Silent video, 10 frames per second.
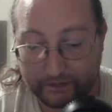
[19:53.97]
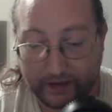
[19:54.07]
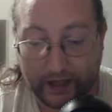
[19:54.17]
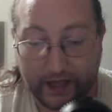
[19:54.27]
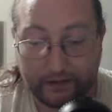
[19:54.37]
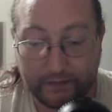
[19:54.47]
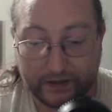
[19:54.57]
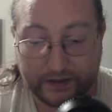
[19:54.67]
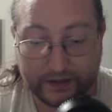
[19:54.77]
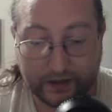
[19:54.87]
I had
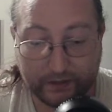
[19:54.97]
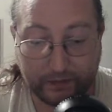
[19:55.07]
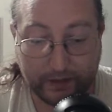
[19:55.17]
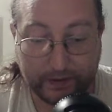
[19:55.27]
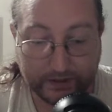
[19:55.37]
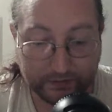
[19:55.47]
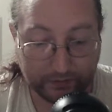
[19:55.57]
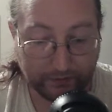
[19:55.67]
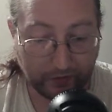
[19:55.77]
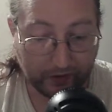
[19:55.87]
been stung by bees
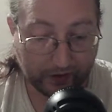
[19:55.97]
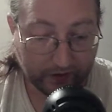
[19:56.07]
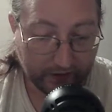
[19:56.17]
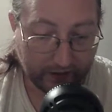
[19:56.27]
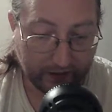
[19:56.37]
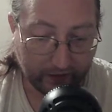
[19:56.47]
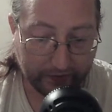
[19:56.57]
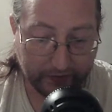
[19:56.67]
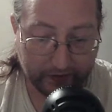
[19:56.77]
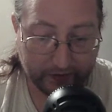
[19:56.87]
before, and
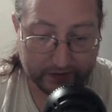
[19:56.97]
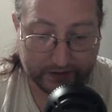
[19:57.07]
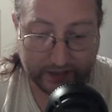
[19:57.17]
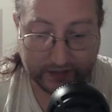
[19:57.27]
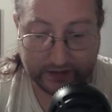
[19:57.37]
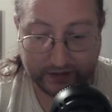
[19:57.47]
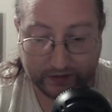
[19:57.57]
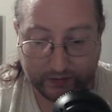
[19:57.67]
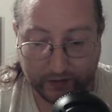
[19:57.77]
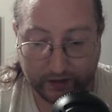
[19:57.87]
although the stings had
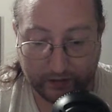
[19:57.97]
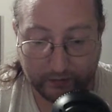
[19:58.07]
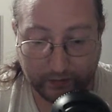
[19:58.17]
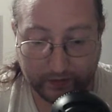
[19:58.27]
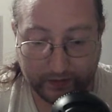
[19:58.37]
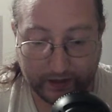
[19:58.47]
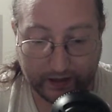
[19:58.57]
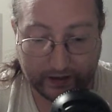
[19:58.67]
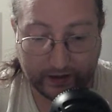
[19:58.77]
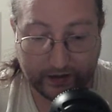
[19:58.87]
swelled more
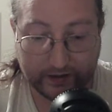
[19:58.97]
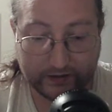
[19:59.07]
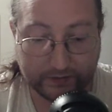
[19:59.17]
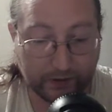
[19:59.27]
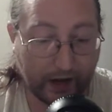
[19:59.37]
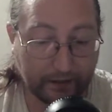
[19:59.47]
than is perhaps